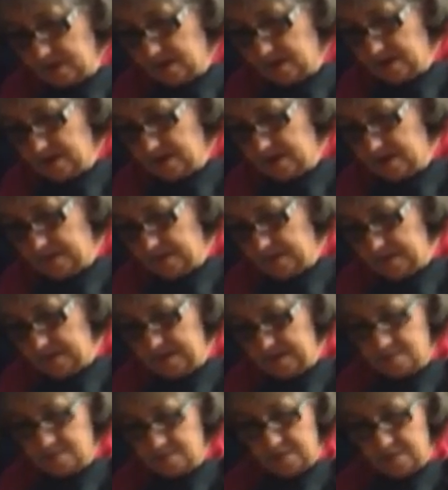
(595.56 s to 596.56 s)
and then
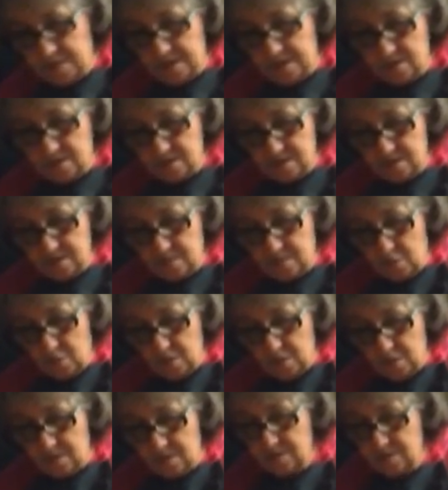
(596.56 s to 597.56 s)
maybe sprinkle some
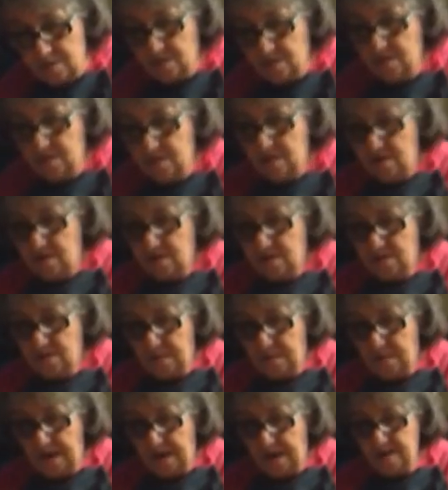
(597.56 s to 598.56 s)
more
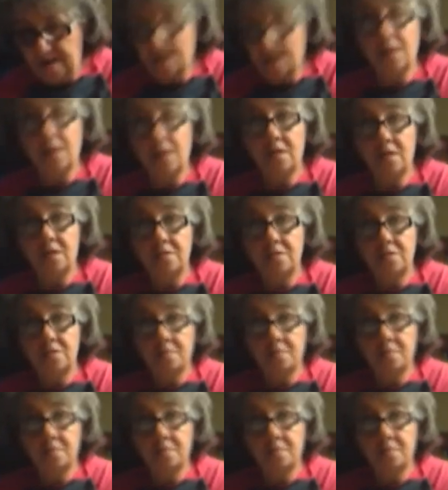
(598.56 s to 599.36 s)
spice on your